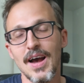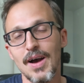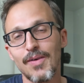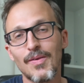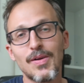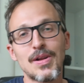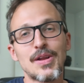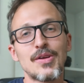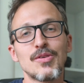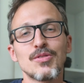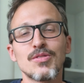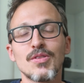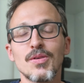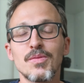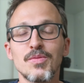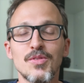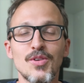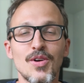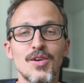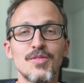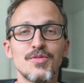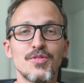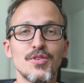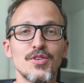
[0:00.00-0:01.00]
I will use some
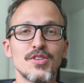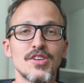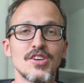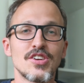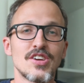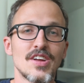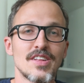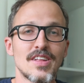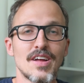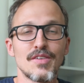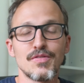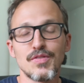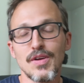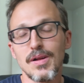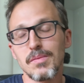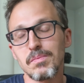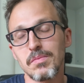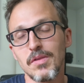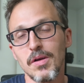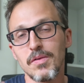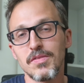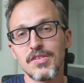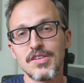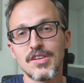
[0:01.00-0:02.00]
drone footage that I
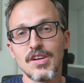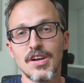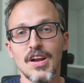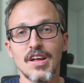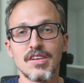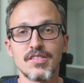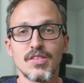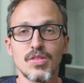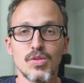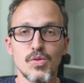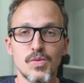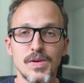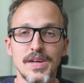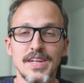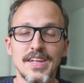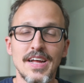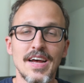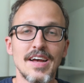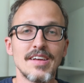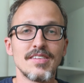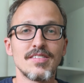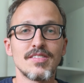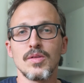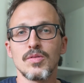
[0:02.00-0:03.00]
filmed over the last 3
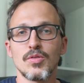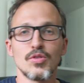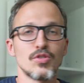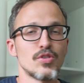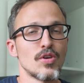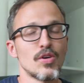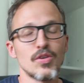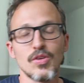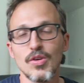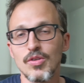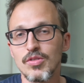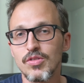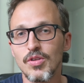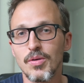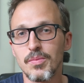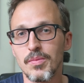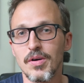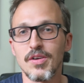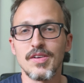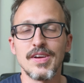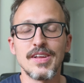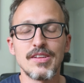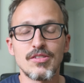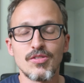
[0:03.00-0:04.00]
days to show you some
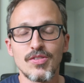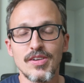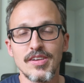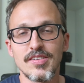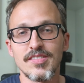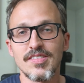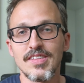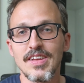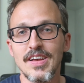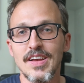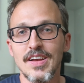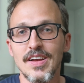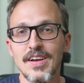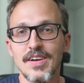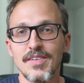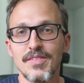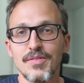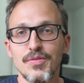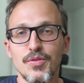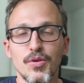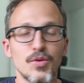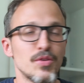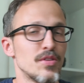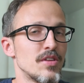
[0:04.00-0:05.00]
more interesting
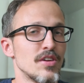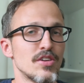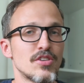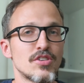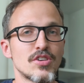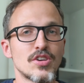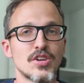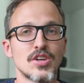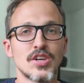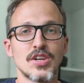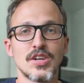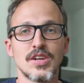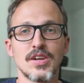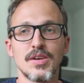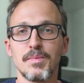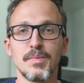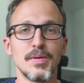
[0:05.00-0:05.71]
footage